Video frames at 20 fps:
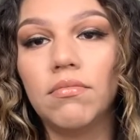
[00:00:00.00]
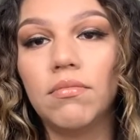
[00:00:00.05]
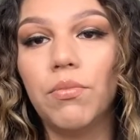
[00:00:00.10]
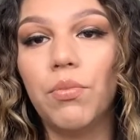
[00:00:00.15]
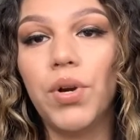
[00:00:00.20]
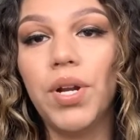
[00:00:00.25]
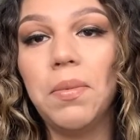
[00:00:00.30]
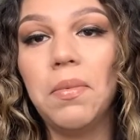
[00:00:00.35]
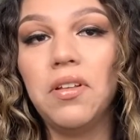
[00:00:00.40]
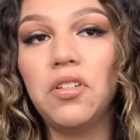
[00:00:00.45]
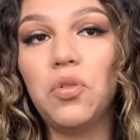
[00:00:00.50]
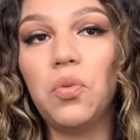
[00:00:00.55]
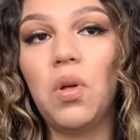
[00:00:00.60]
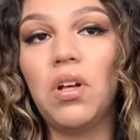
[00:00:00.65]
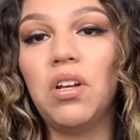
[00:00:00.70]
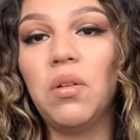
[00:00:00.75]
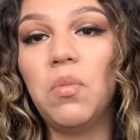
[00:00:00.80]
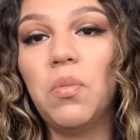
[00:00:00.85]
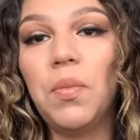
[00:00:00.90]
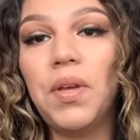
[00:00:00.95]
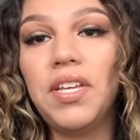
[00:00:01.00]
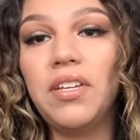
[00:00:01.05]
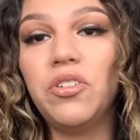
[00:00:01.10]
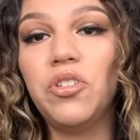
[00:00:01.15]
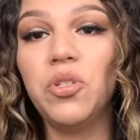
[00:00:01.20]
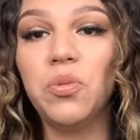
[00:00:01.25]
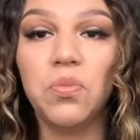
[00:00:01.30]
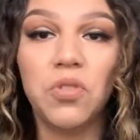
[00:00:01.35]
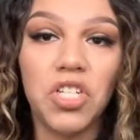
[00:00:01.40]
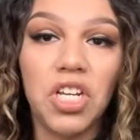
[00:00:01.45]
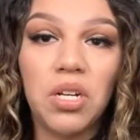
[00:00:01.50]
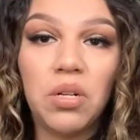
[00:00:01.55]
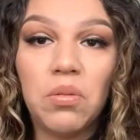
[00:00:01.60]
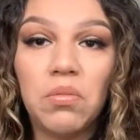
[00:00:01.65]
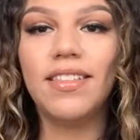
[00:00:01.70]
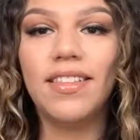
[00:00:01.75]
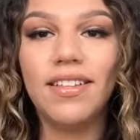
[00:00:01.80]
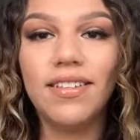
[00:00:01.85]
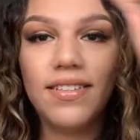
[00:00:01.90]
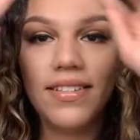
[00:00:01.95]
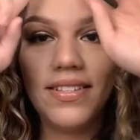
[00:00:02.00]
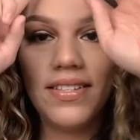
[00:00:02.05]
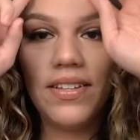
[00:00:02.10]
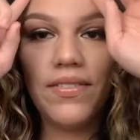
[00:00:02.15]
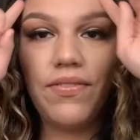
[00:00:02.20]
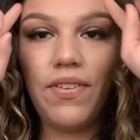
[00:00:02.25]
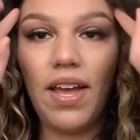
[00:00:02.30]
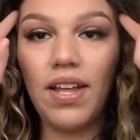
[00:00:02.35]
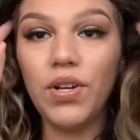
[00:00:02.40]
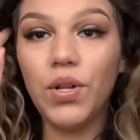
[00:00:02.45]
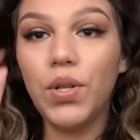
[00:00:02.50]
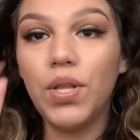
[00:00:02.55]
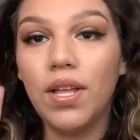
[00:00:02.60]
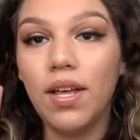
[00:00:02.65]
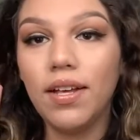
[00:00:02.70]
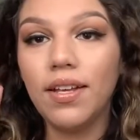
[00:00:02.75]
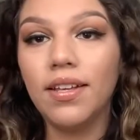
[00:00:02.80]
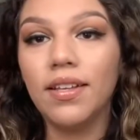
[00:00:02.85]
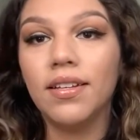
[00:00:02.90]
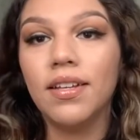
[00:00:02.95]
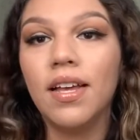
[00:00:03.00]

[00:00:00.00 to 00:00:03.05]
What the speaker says: pretty much welcome to my YouTube channel. This is the final look.